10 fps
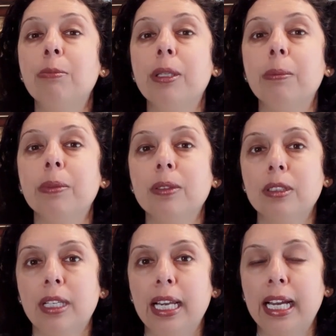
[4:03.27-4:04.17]

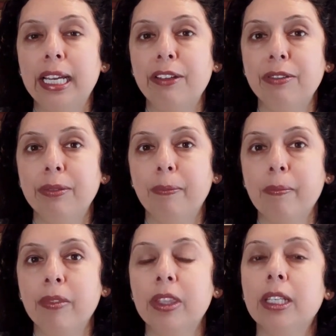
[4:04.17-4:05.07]
people's life
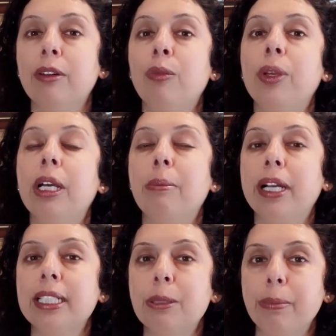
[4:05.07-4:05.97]
via
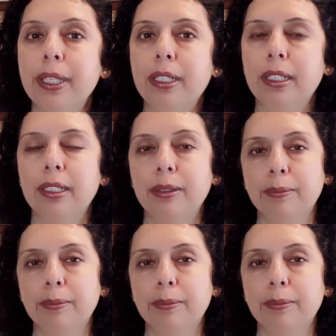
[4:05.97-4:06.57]
my speaking.